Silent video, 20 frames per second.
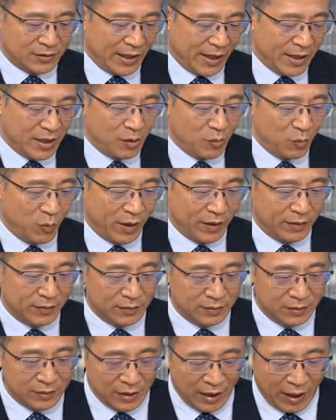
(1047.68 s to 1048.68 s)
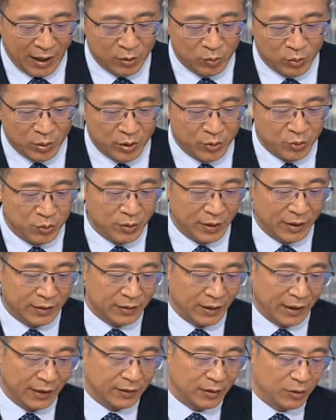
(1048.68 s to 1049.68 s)
Tsai Ing-wen, Han guo yu and
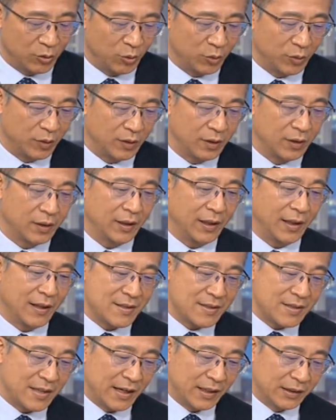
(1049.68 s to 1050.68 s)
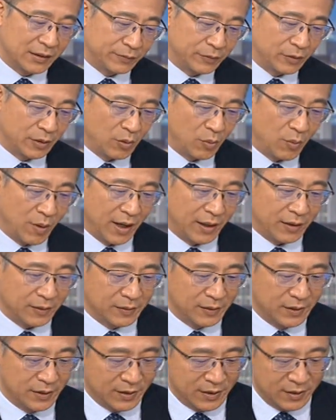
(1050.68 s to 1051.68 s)
Anna Lu aside for a mm. while.
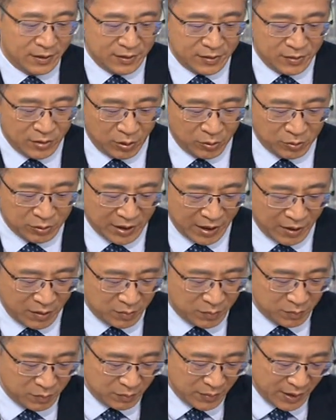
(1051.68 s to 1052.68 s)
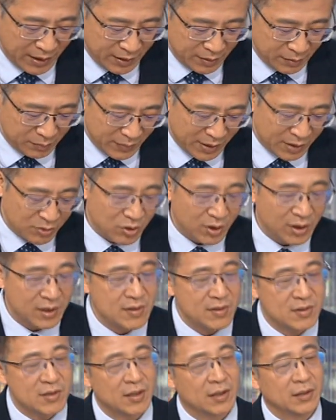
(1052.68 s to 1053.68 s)
Hu Tao, my major
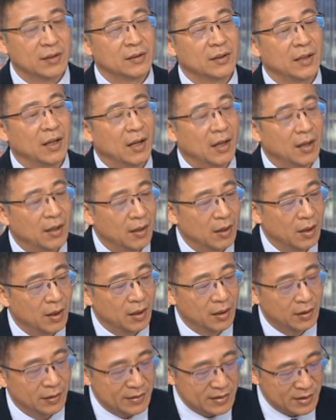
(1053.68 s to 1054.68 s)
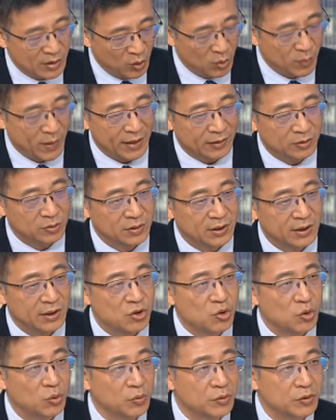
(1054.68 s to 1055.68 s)
concern, let's go back to the
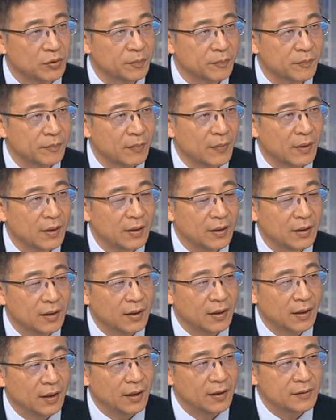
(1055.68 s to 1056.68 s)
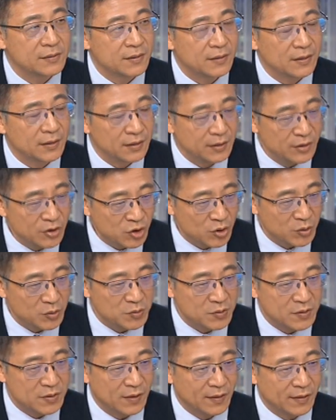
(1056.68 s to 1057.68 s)
issues it's the
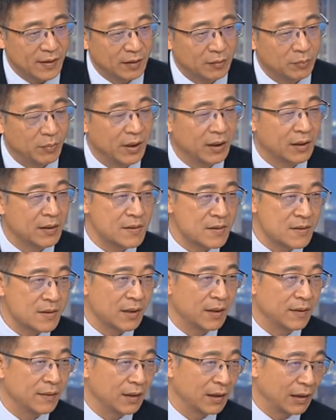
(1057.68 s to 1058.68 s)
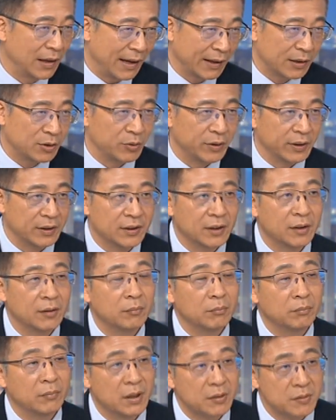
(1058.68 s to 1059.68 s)
issues that may concern the electorate
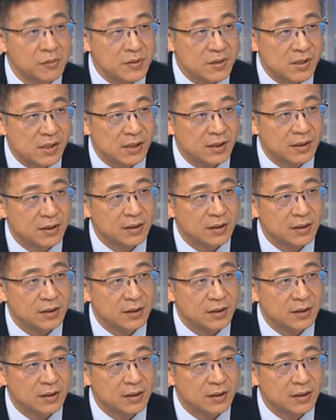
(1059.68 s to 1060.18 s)
most.